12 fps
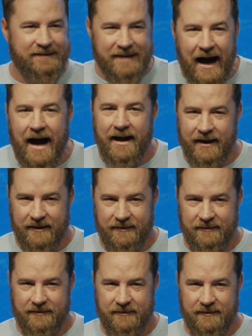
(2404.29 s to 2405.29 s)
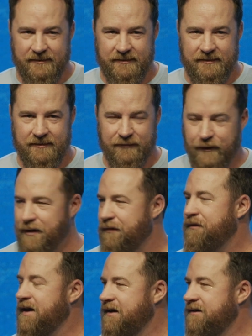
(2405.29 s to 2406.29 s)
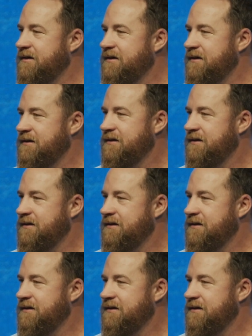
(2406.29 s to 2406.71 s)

dying for their faith.